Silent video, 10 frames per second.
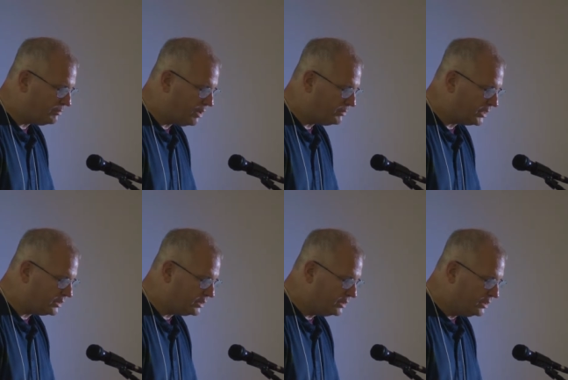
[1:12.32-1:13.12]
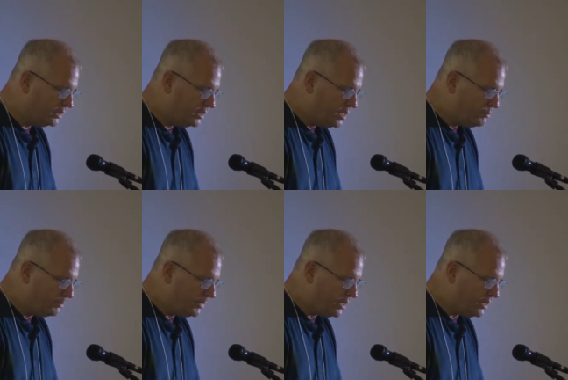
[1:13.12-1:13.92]
moment,
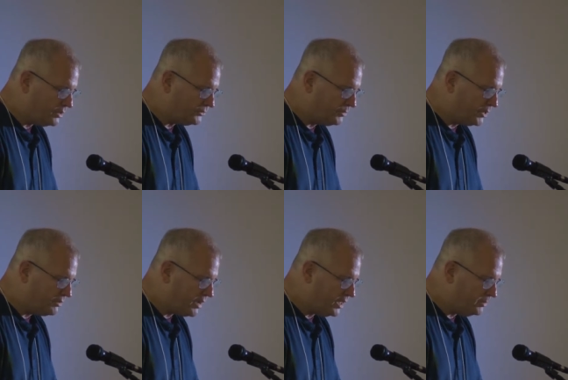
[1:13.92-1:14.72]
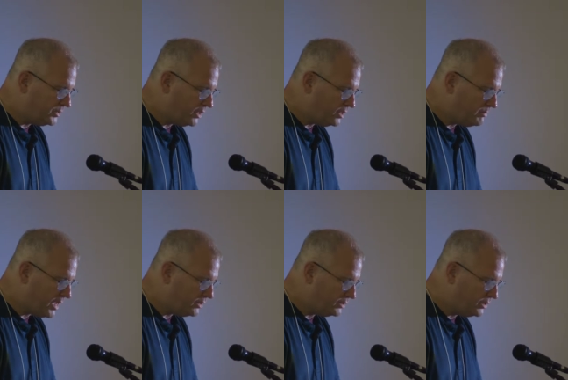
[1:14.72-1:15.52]
but because from the grade up Tinker
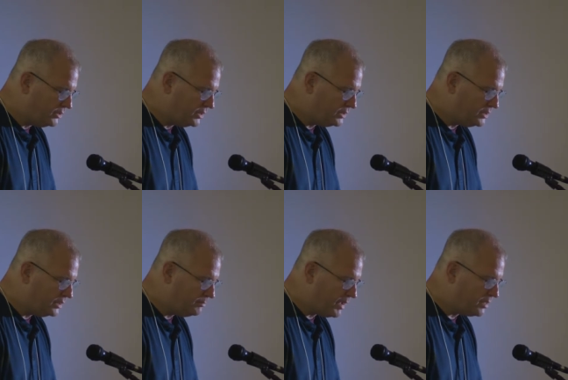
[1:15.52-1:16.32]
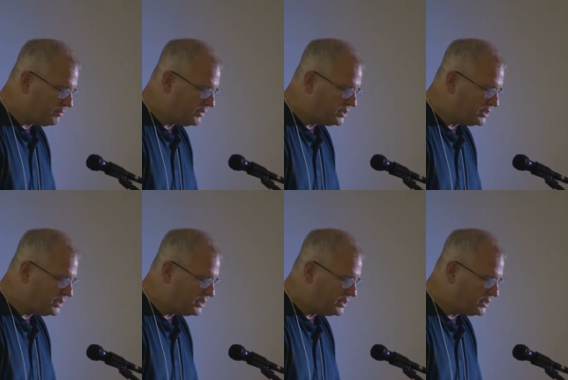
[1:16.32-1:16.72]
Mountain, you can see the bottom of the